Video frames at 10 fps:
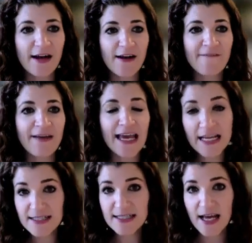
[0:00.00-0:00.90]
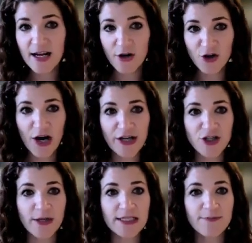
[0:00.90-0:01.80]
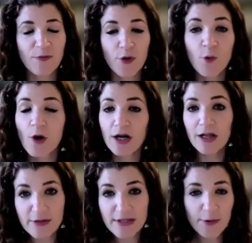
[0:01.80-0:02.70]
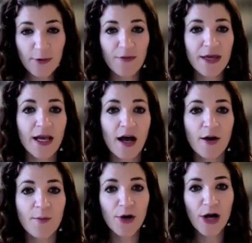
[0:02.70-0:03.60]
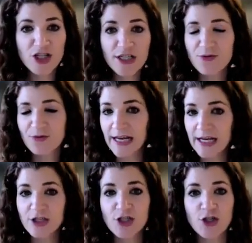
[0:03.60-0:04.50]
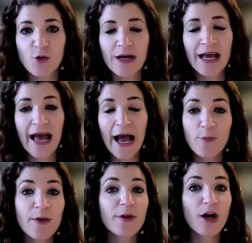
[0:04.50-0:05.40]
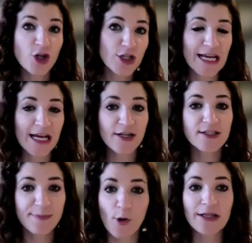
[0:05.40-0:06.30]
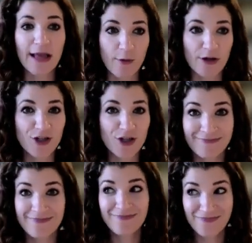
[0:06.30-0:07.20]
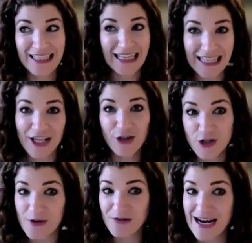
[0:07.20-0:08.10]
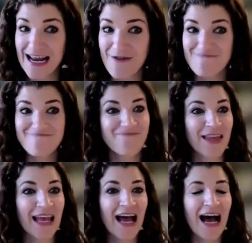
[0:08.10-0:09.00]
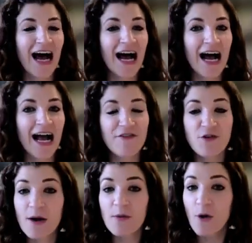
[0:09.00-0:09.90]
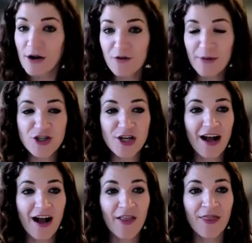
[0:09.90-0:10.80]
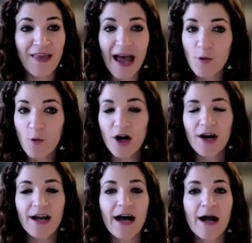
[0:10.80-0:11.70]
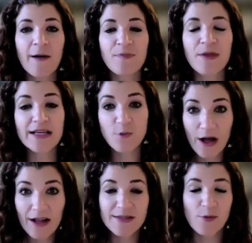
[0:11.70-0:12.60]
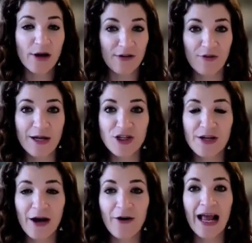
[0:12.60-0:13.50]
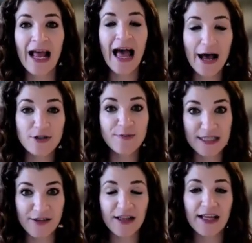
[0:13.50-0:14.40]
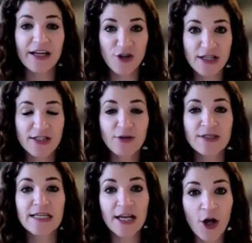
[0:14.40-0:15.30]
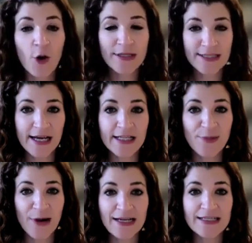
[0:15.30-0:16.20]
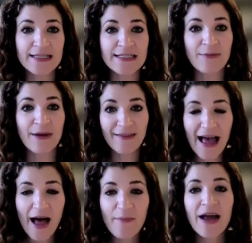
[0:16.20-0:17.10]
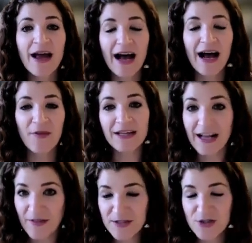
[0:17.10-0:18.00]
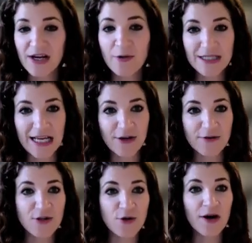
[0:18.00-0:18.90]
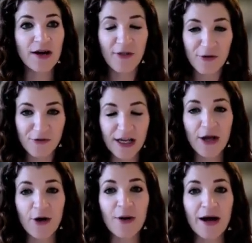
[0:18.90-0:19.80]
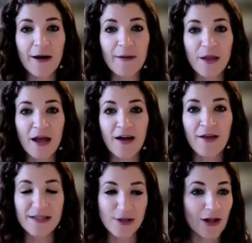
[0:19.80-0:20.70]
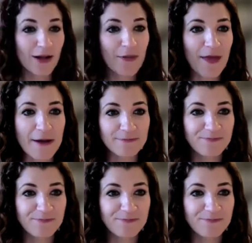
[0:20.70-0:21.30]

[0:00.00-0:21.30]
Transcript: of 8 to 10 undergraduates who work closely with me on projects related to how people understand spoken language, like you're doing right now. If you want more information on that work, as well as more information about how specifically I train students in open science practices in my lab, the link on the screen will take you to another video that's all about that.